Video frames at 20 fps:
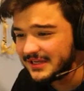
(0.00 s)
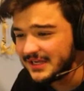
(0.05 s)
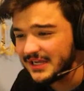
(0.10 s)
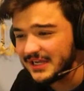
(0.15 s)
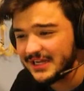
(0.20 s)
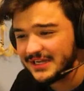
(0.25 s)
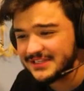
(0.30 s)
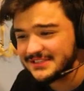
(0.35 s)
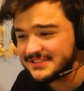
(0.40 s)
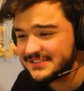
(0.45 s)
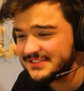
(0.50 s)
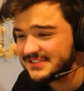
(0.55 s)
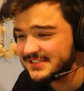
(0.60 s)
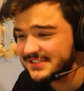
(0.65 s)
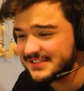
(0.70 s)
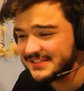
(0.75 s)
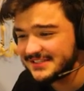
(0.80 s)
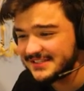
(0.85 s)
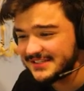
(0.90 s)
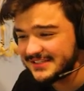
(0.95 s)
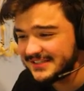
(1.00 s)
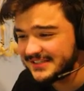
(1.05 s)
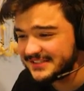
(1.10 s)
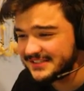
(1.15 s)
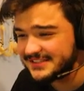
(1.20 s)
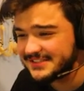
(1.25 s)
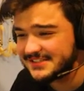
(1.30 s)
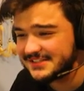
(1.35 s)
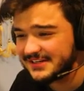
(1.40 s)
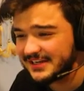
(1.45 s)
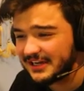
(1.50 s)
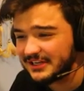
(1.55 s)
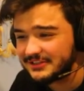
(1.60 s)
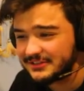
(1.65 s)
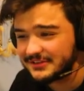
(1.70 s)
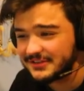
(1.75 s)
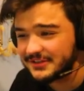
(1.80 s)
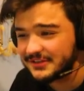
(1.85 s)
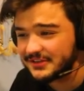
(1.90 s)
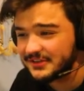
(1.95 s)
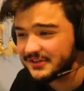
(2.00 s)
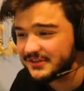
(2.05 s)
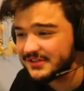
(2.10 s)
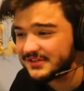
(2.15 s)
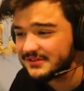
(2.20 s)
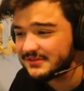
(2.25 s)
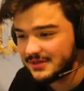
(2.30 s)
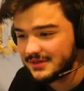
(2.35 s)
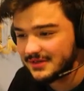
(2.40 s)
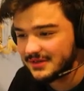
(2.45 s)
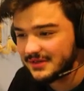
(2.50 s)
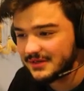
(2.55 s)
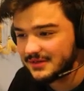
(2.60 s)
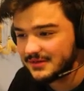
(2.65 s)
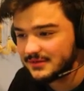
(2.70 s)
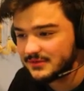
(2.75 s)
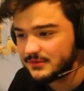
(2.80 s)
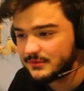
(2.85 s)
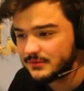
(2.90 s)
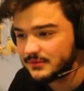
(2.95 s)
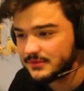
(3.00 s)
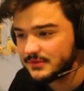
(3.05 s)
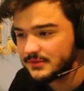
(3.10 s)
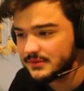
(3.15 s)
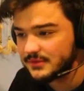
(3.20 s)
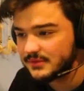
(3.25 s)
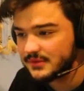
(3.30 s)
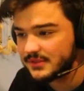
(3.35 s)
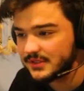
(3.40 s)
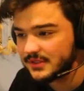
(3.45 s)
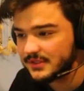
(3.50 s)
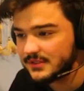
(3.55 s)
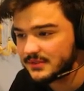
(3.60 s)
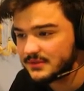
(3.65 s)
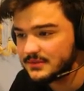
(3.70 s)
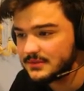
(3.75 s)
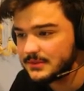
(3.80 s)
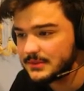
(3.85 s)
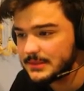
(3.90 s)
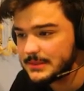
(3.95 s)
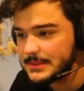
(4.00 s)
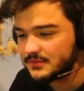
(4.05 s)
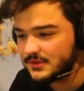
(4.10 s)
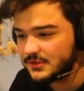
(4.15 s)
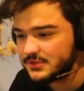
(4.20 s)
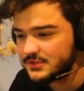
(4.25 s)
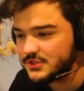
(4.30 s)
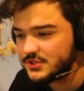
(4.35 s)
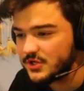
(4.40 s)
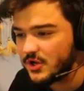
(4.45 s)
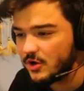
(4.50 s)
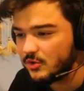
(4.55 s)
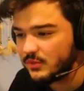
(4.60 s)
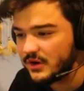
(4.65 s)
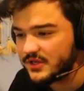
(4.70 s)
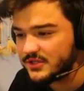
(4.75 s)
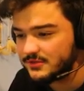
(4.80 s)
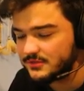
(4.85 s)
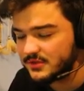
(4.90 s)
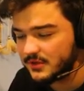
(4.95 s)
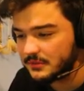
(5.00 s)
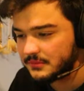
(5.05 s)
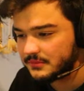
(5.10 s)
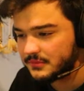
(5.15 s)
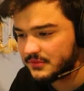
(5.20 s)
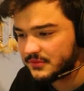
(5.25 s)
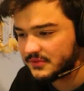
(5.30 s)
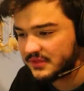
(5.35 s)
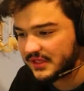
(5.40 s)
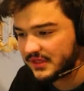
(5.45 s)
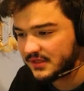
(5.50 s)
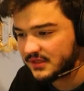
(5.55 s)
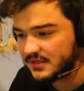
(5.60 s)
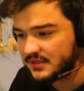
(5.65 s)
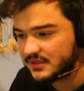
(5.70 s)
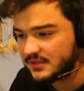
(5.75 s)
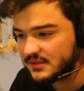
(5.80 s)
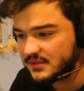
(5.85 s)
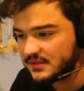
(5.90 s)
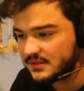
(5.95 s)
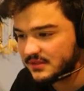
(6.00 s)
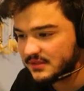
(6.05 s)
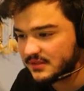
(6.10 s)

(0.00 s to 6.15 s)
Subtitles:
We got this. It's not looking good. Oh, okay. There's no way you don't think.